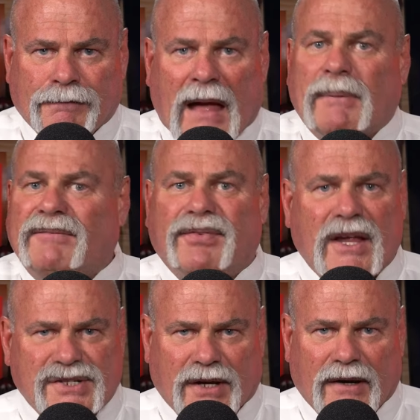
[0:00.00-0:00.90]
I mean,
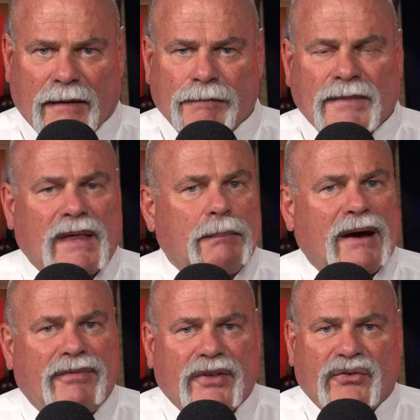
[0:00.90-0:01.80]
flush it. Doesn't
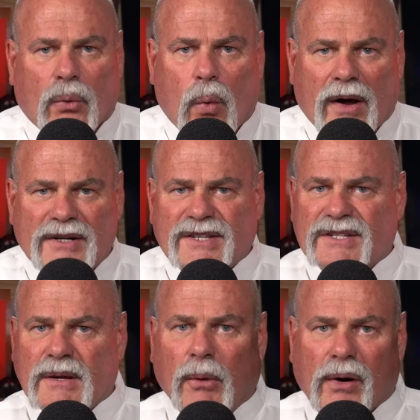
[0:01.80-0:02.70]
matter if it's the water
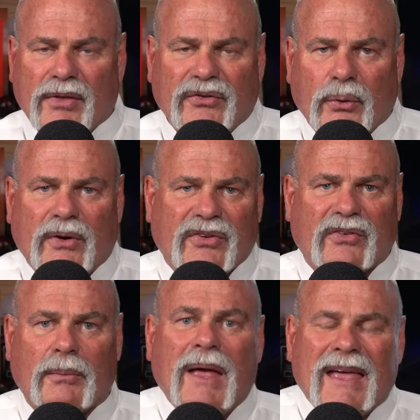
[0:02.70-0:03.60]
system or the sewer system.